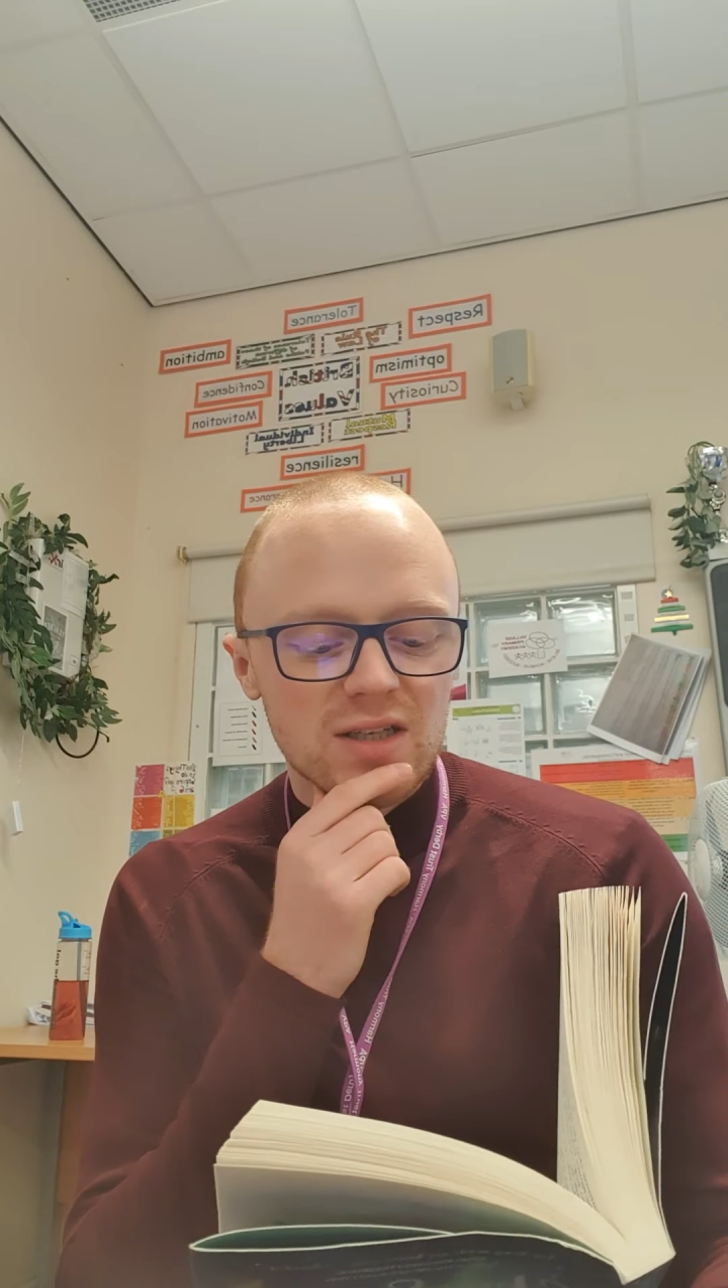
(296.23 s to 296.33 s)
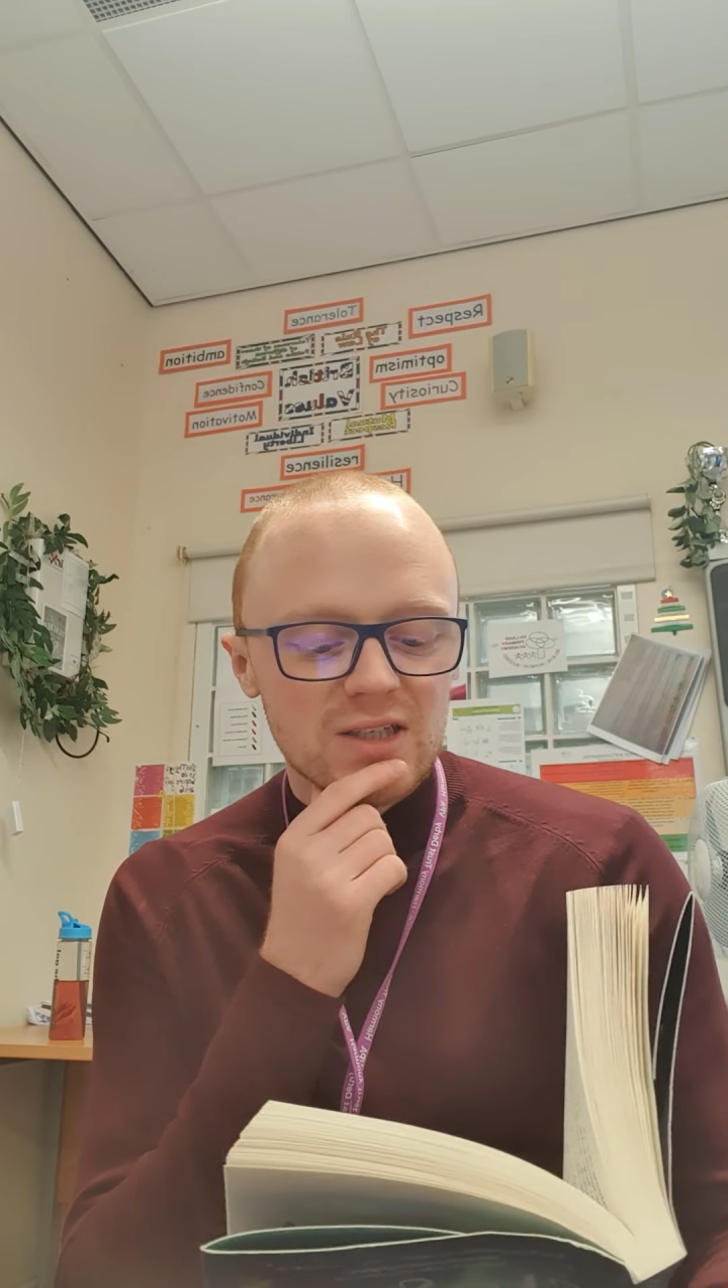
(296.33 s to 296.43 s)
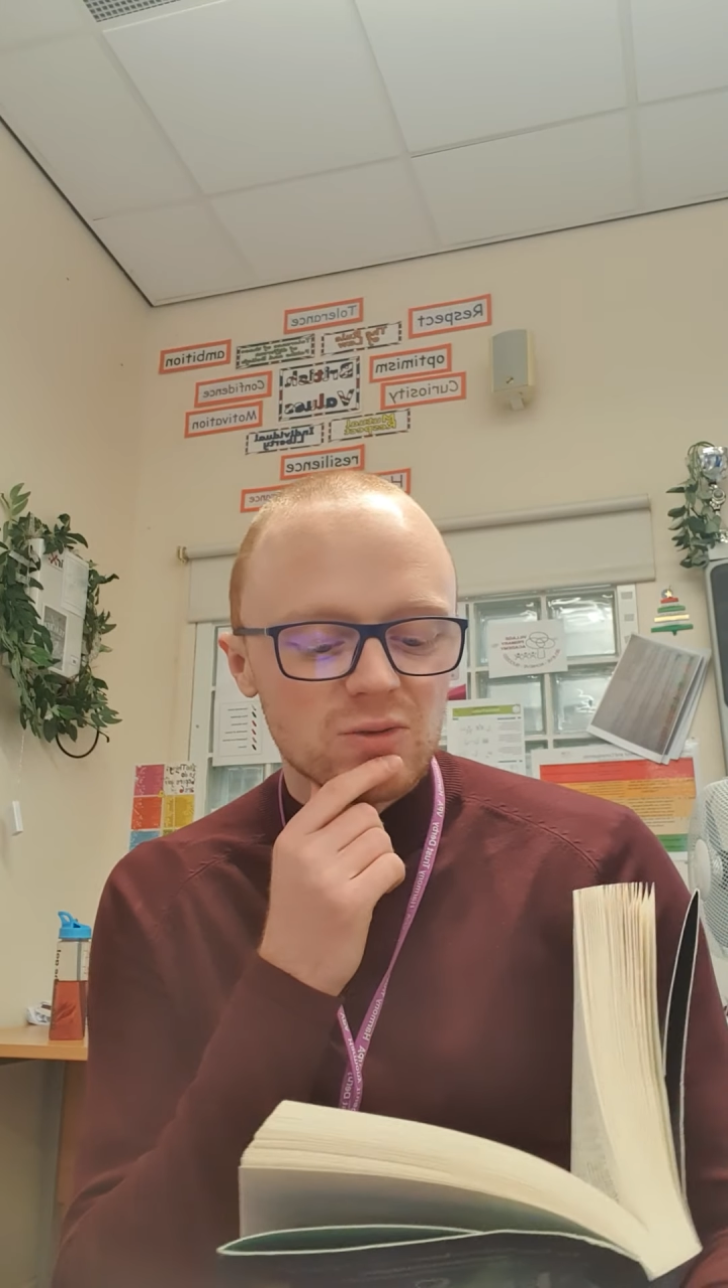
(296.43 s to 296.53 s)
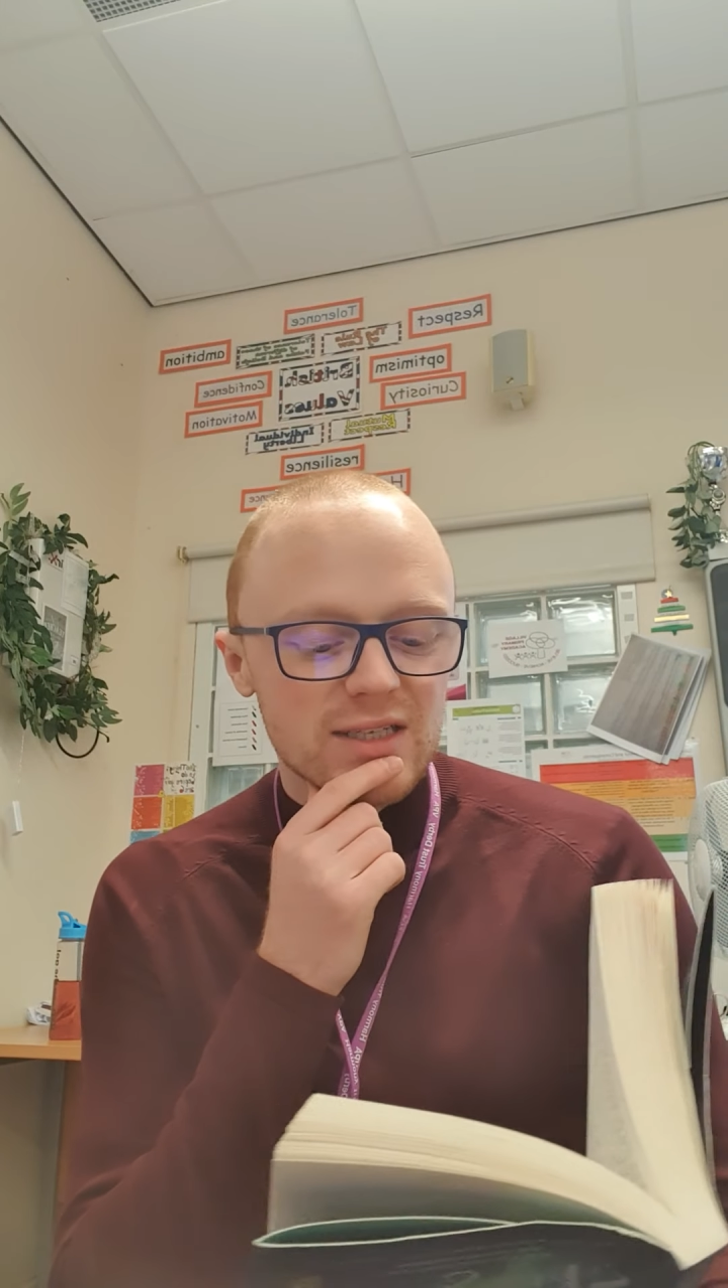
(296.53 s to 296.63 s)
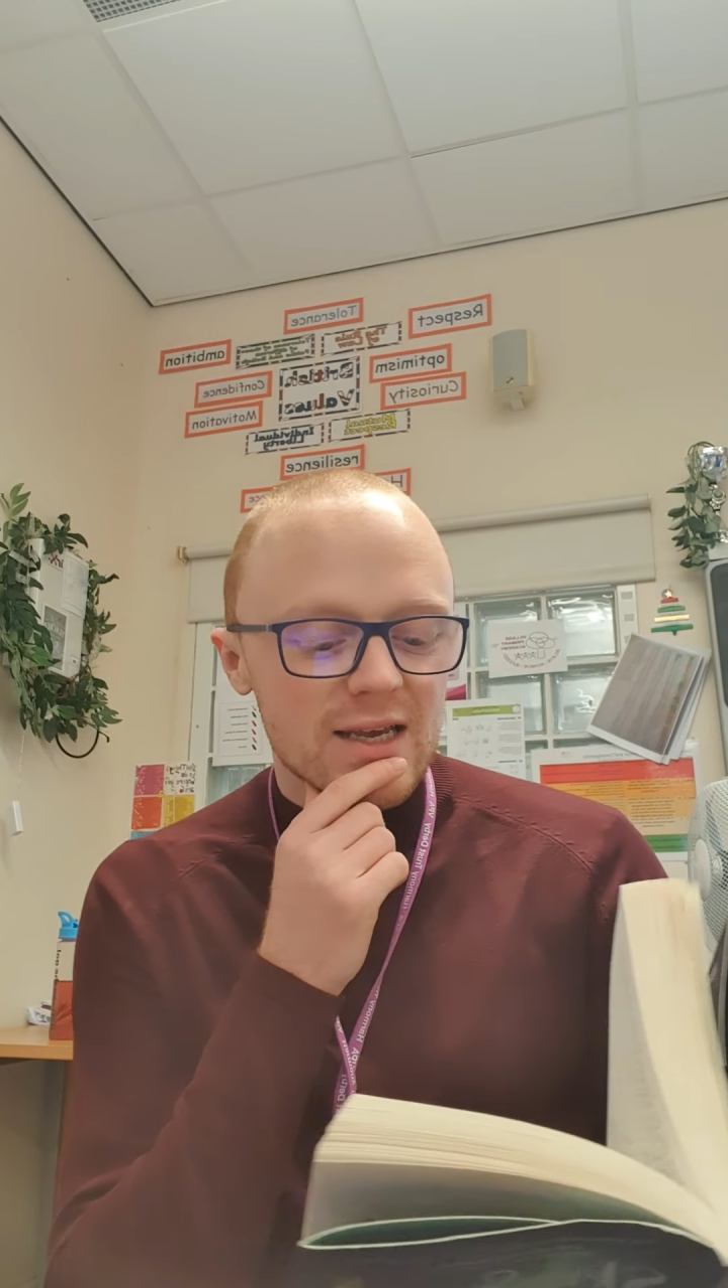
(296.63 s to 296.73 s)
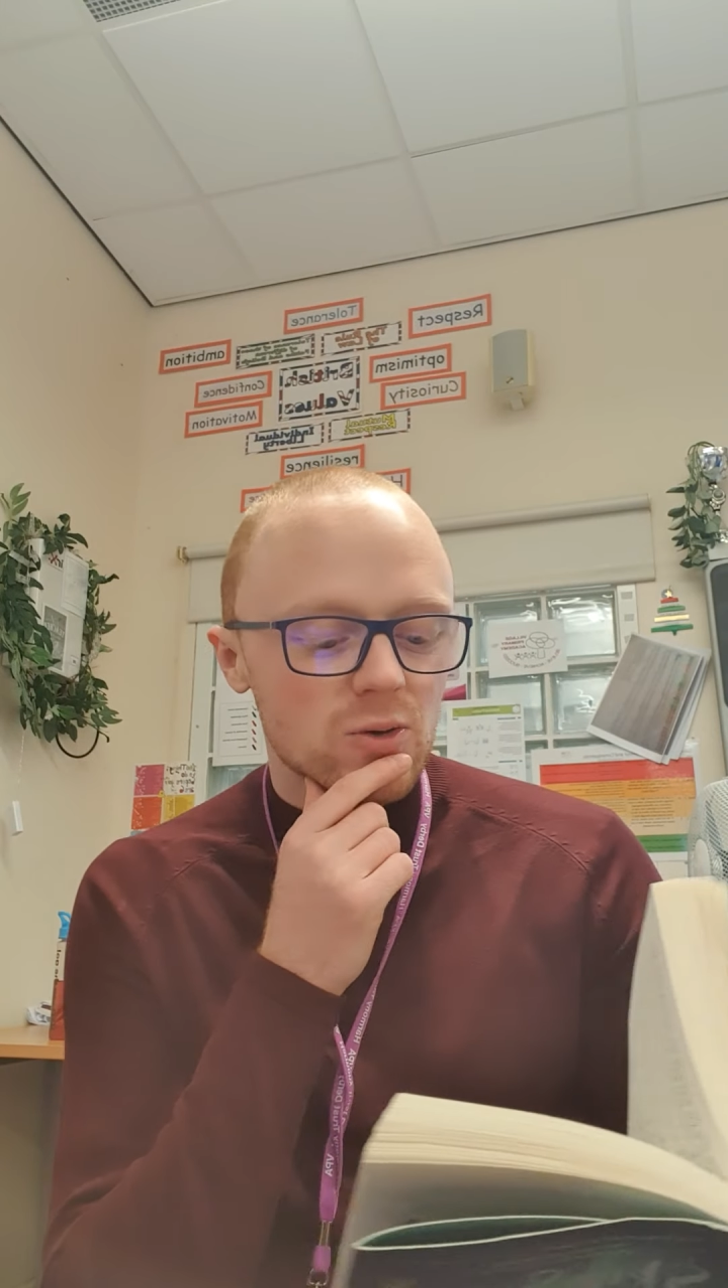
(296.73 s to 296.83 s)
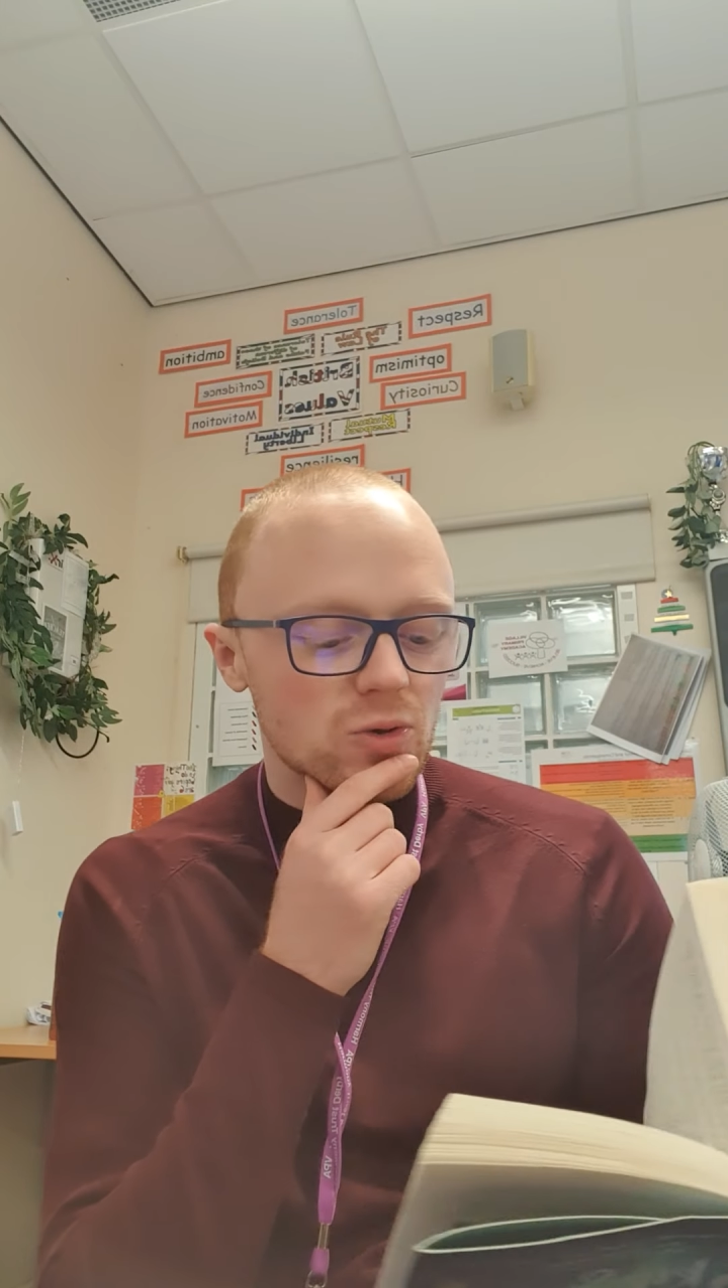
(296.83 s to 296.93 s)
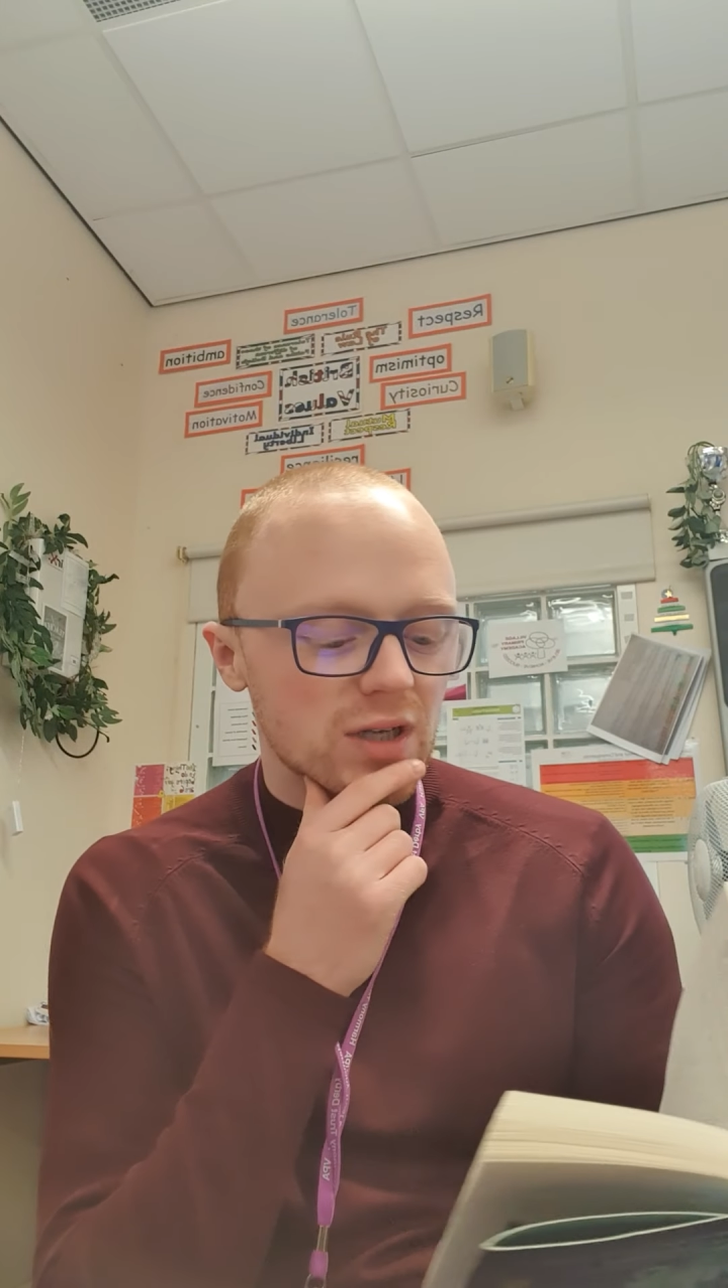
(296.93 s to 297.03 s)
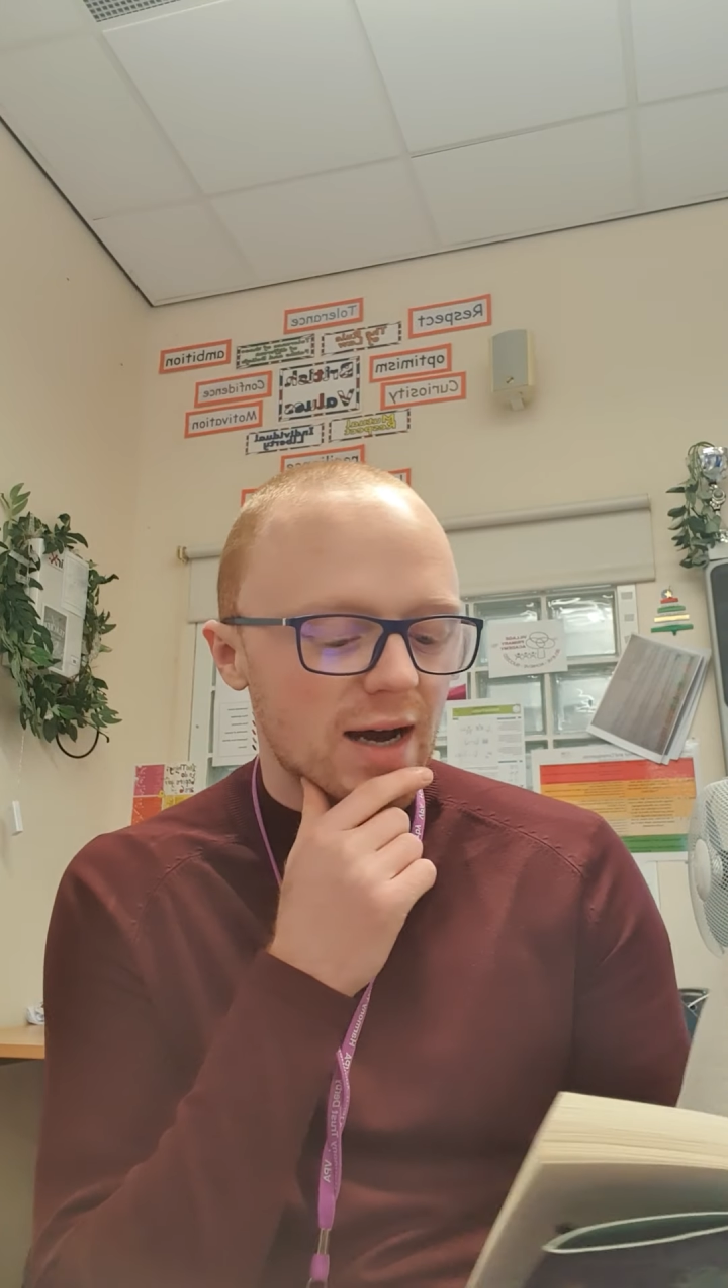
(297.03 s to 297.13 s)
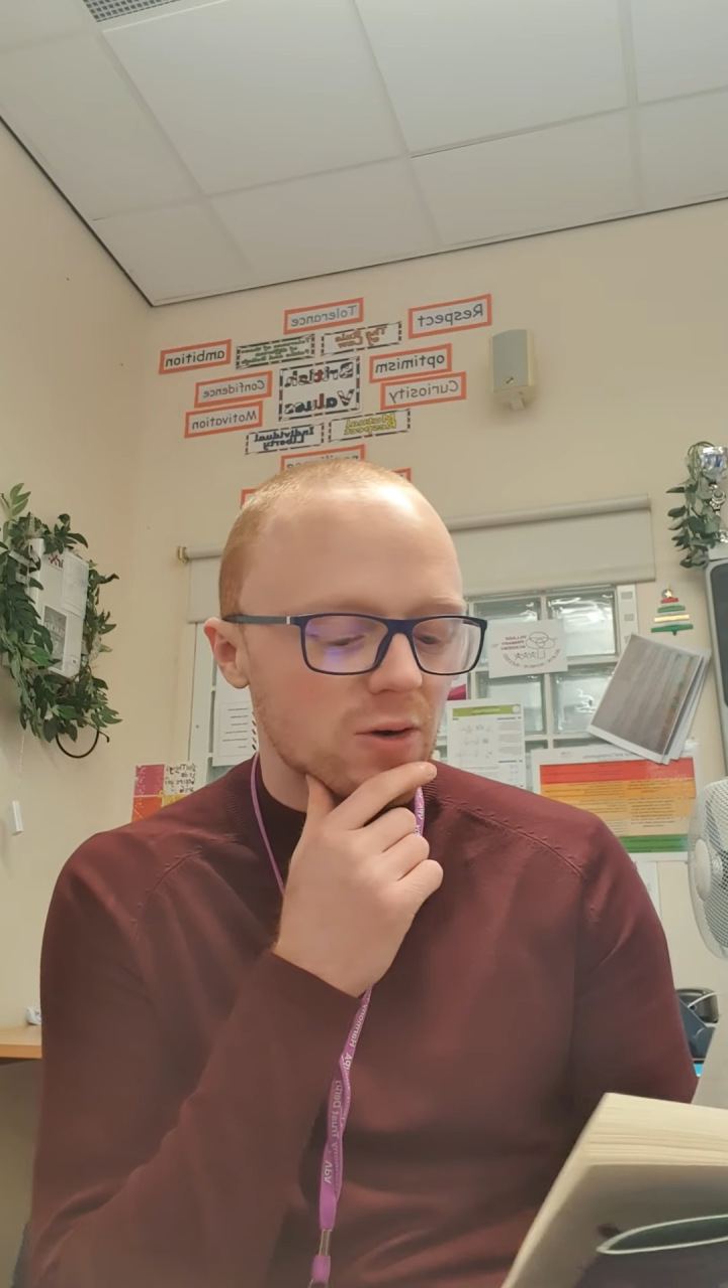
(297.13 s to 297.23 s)
This was a
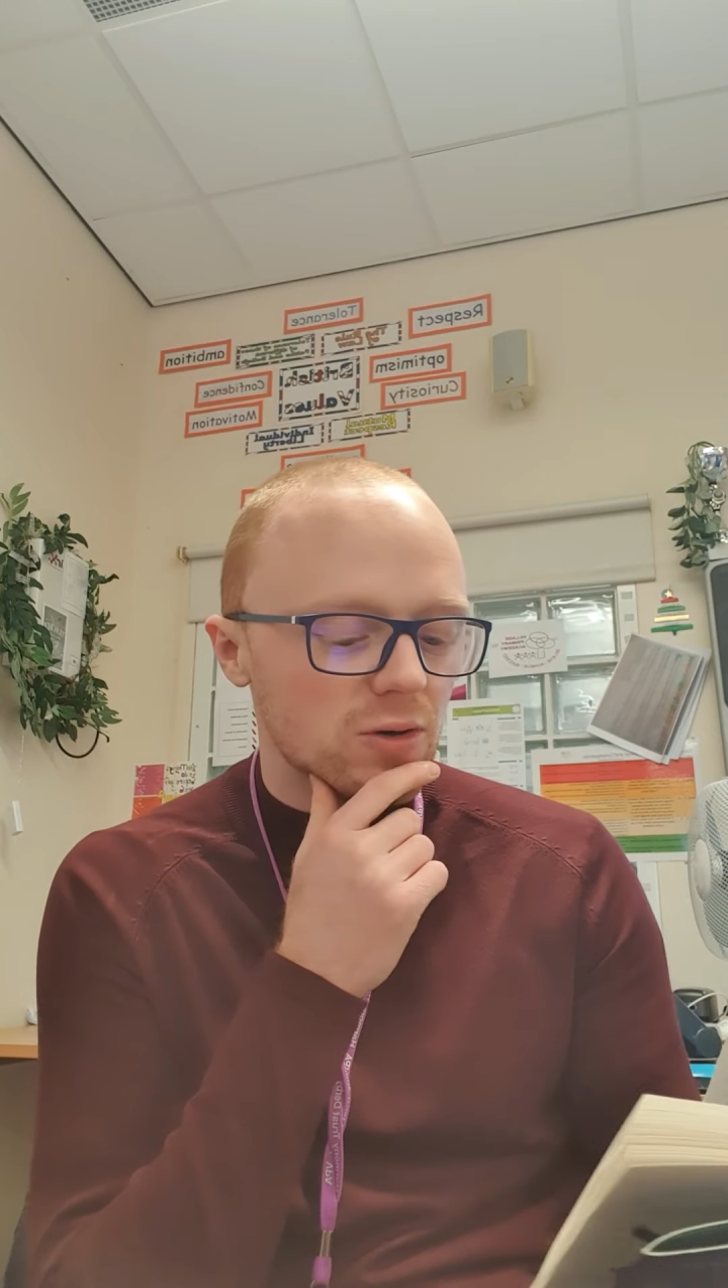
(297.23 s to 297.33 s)
hillside